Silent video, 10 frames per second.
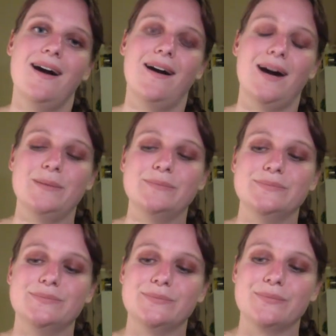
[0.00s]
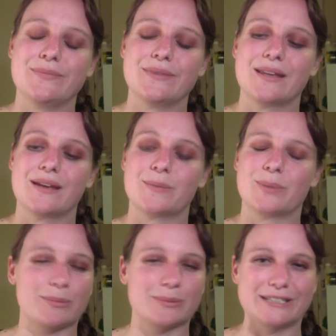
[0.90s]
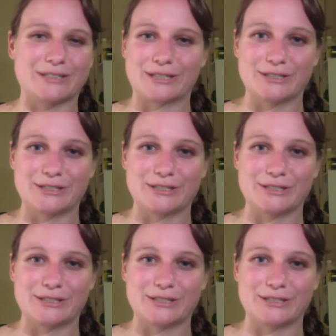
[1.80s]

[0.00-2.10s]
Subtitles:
I'm probably not going